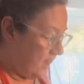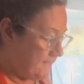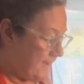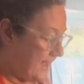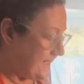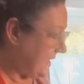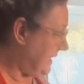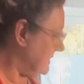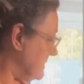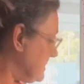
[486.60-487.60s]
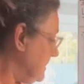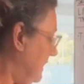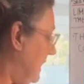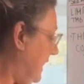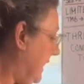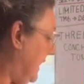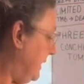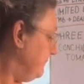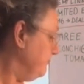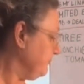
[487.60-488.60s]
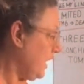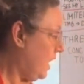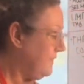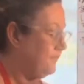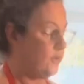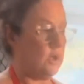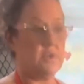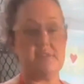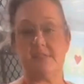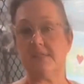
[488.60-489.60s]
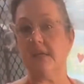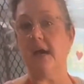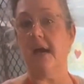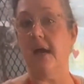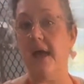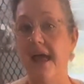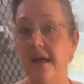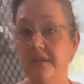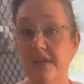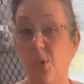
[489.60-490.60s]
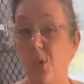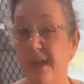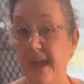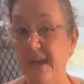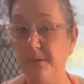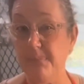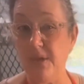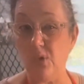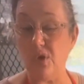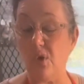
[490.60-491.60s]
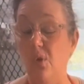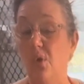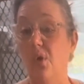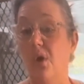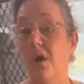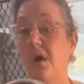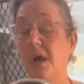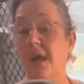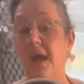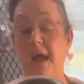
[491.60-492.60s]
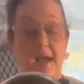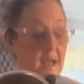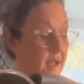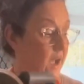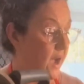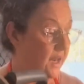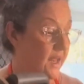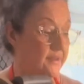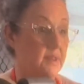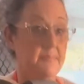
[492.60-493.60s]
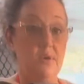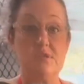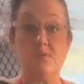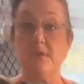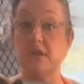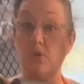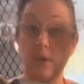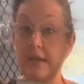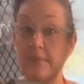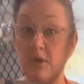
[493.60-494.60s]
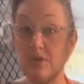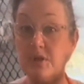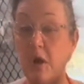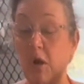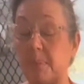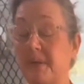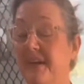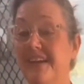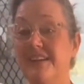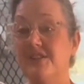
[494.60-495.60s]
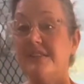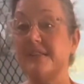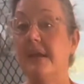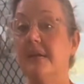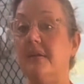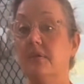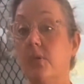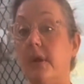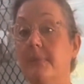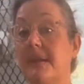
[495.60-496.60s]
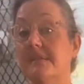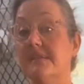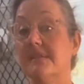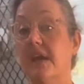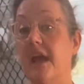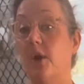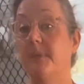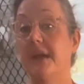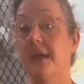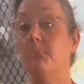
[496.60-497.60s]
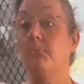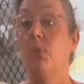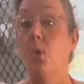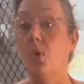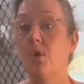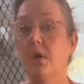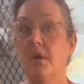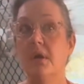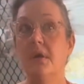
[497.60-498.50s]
I make it, I've used Aldi organic milk, or I like the milks with the cream on top. Just that creaminess is going to help you get more